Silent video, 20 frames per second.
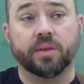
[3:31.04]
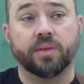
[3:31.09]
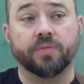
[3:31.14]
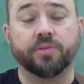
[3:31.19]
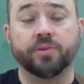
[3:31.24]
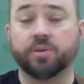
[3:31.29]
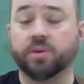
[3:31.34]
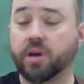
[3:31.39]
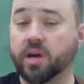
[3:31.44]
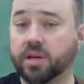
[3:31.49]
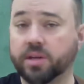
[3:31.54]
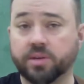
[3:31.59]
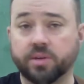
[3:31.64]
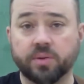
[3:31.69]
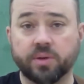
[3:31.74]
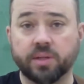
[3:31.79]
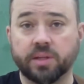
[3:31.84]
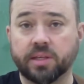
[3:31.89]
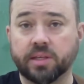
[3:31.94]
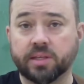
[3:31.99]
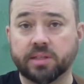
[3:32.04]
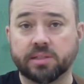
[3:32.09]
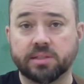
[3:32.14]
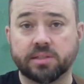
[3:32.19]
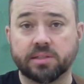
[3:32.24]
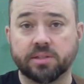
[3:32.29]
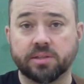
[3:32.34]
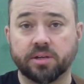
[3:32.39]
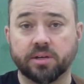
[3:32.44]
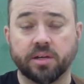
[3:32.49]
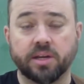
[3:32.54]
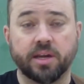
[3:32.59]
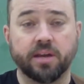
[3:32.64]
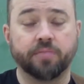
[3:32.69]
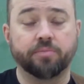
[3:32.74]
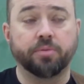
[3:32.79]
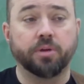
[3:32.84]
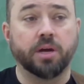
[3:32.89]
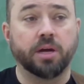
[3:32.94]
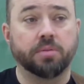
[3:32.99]
If you're not doing this, you're gonna
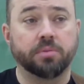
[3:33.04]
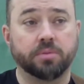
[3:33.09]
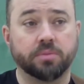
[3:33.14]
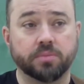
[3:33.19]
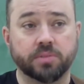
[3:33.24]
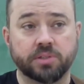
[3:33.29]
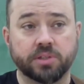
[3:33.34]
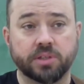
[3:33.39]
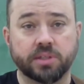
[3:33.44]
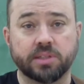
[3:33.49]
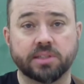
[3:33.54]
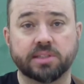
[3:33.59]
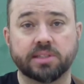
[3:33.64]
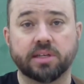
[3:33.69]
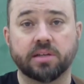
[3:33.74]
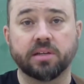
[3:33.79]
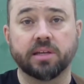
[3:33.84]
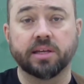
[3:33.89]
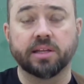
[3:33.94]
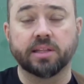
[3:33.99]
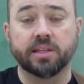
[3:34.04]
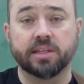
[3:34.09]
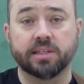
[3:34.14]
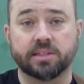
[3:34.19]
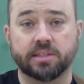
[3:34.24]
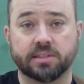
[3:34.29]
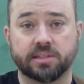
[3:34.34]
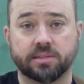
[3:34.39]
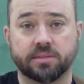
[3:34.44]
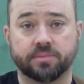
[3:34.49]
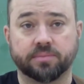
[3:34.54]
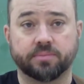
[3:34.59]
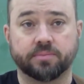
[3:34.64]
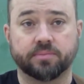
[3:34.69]
have problems. You're gonna sound like this.